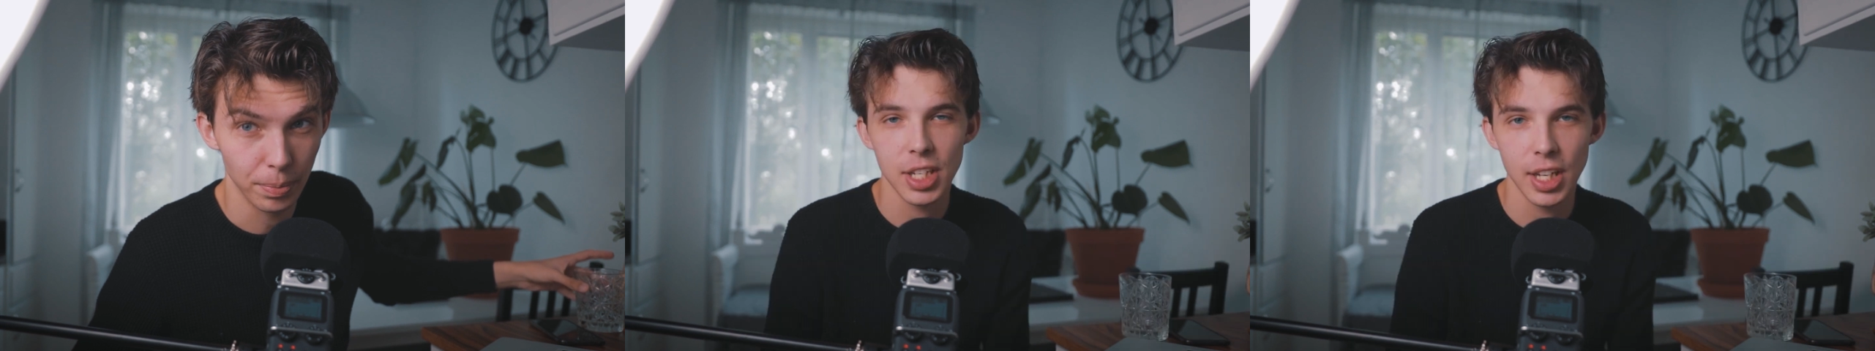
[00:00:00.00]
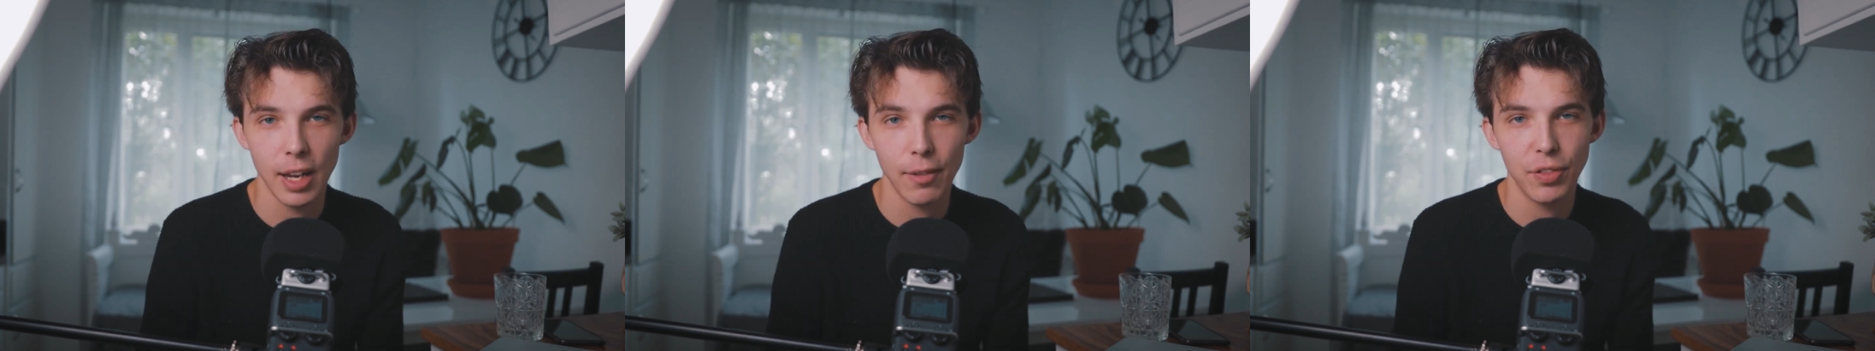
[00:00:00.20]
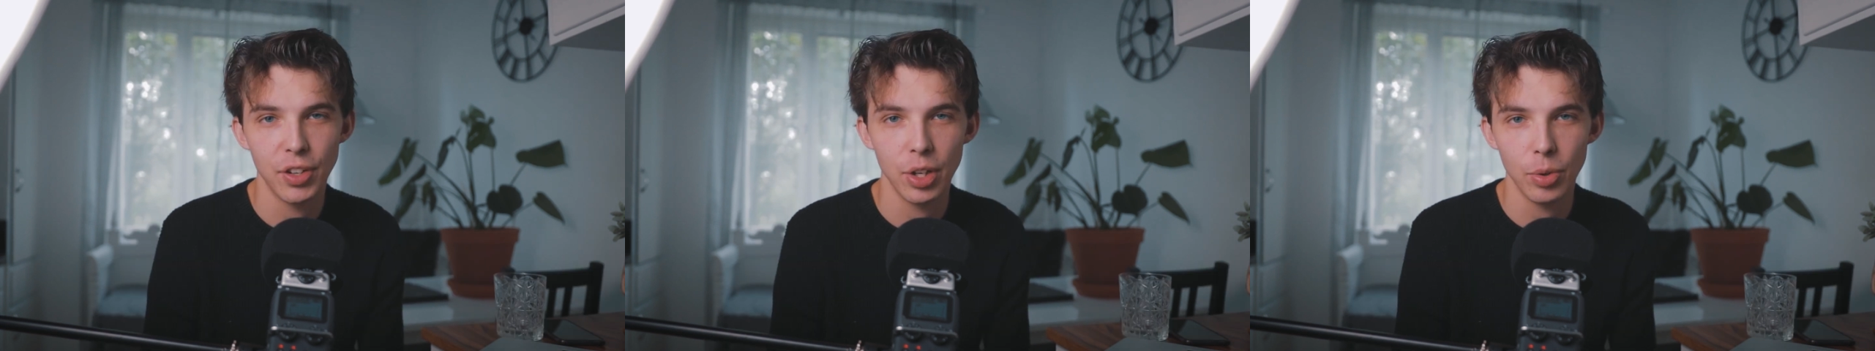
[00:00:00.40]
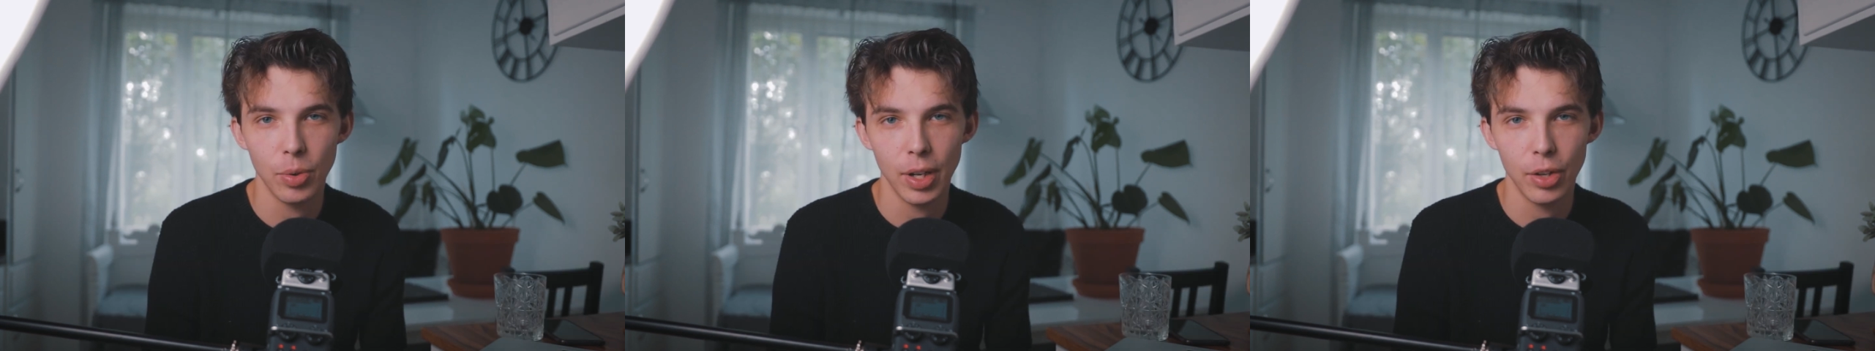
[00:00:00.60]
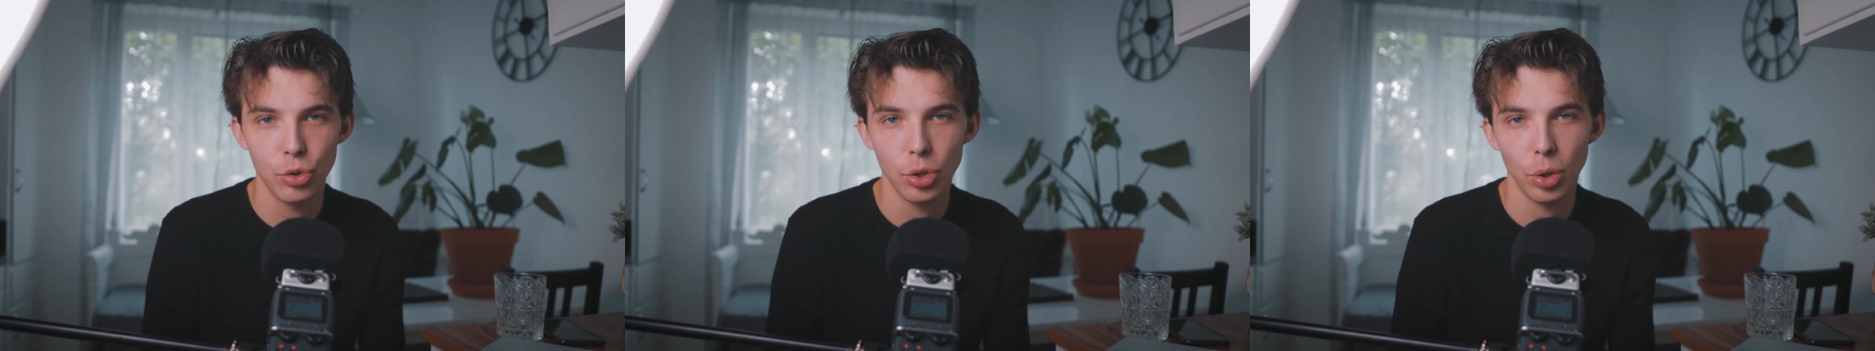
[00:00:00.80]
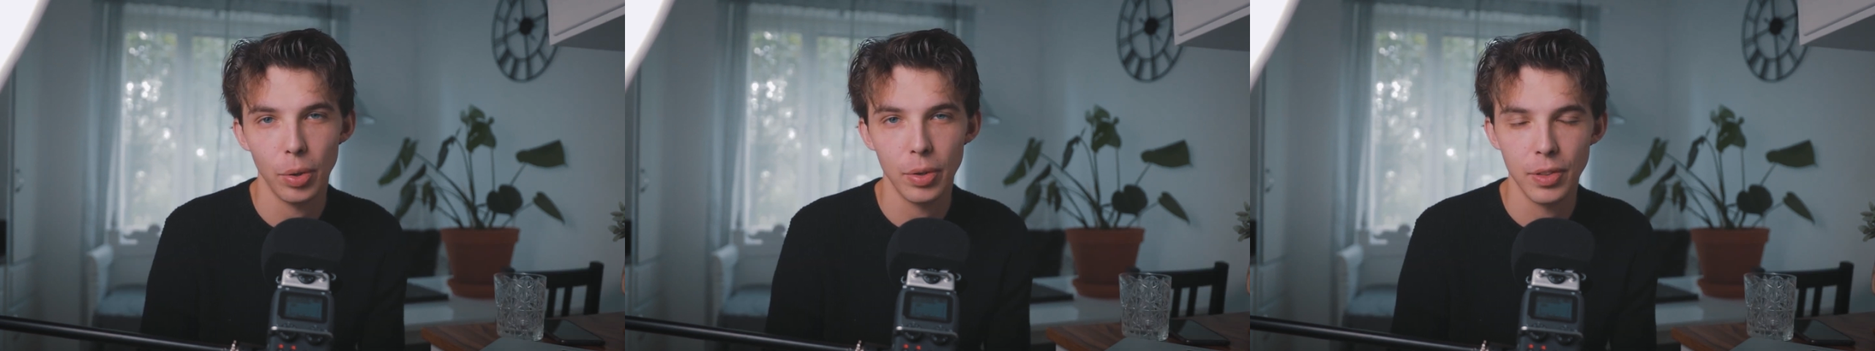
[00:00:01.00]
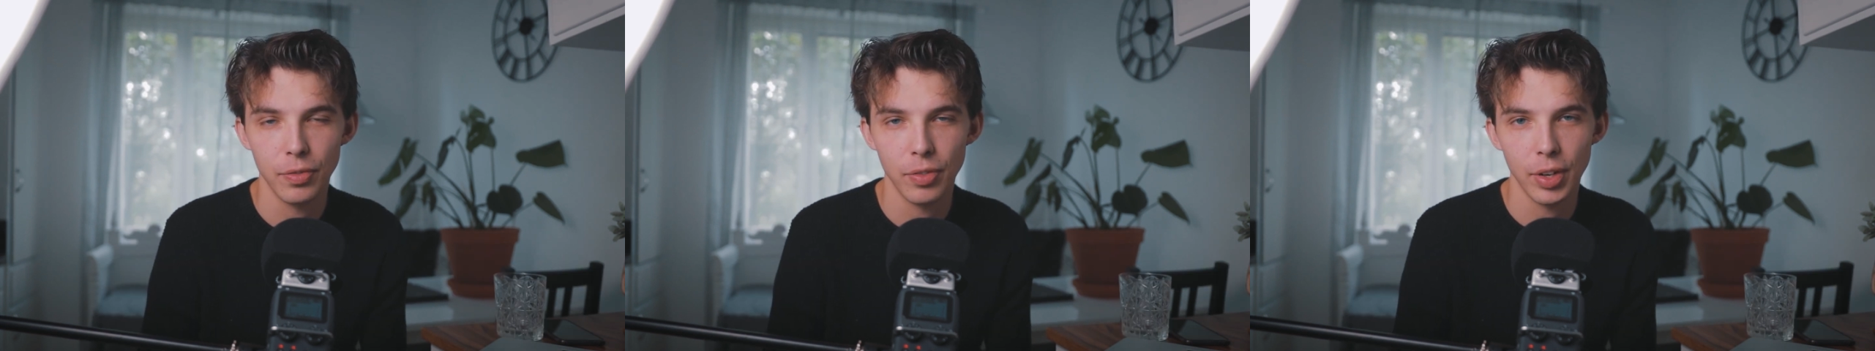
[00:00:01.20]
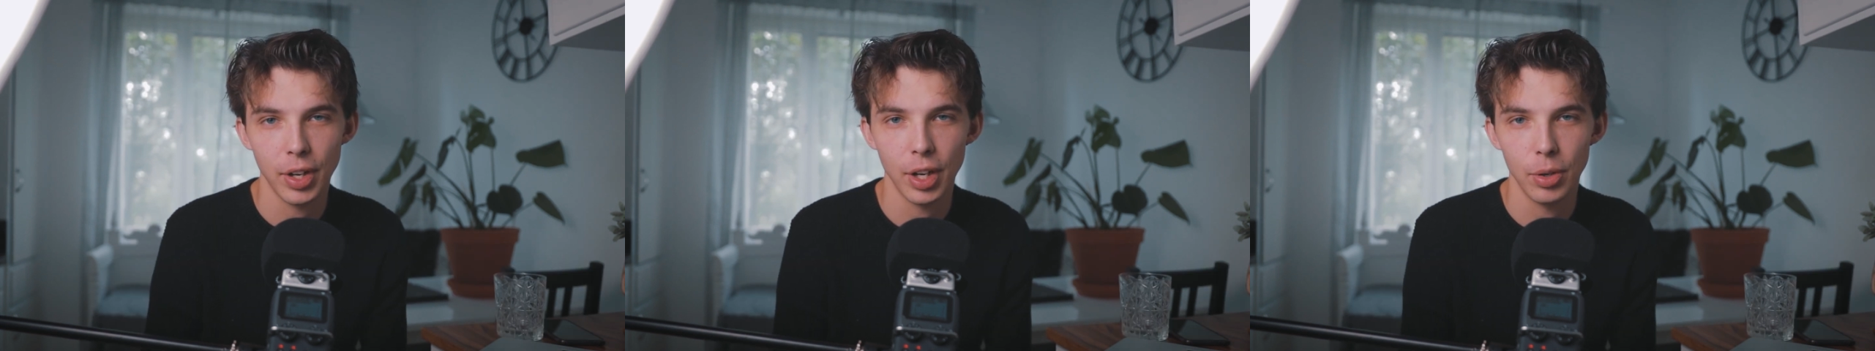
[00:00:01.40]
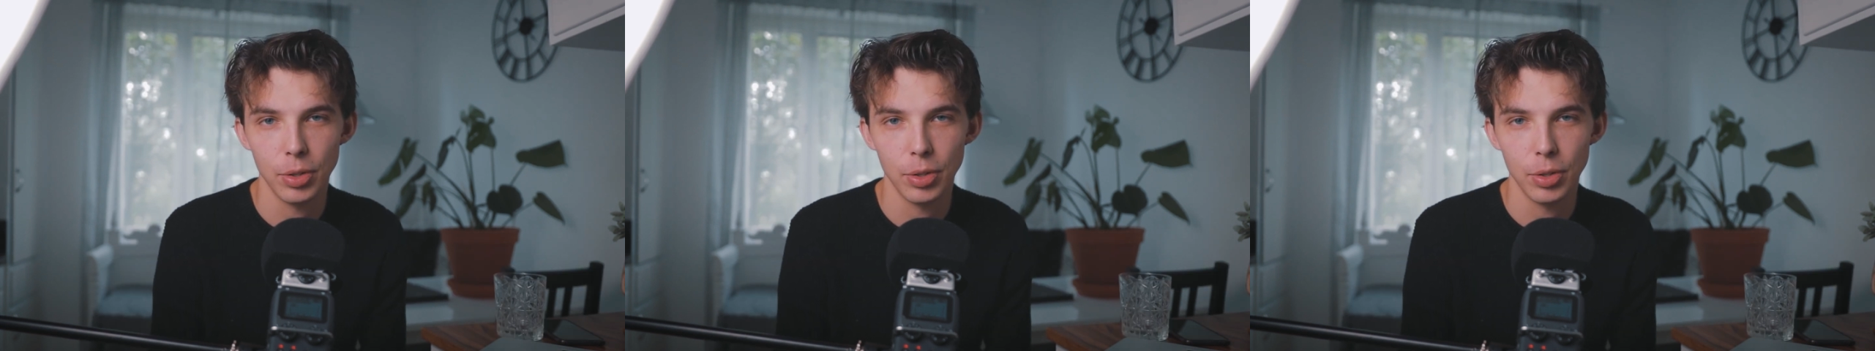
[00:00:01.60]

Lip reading: If you enjoyed the video,